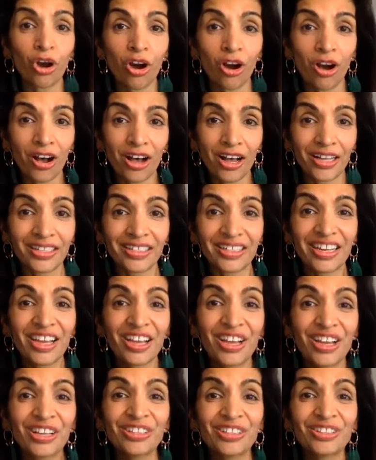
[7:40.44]
on
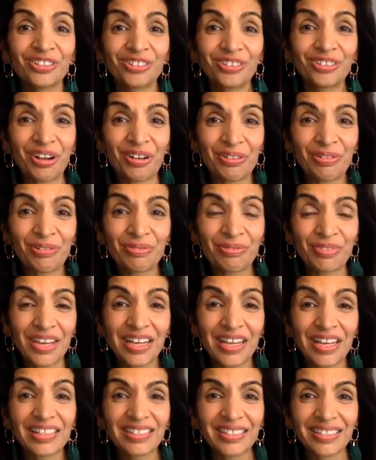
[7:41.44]
your own
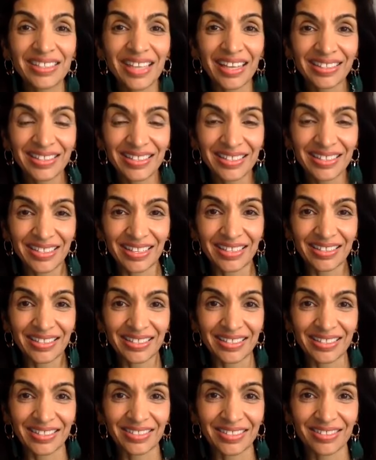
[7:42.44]

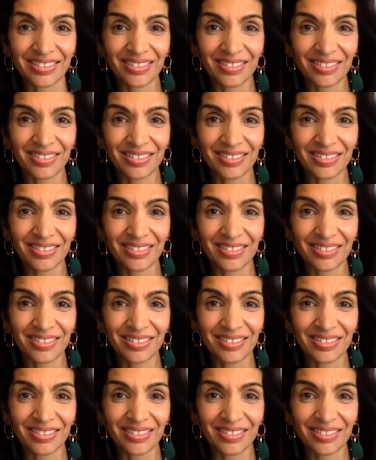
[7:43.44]
senses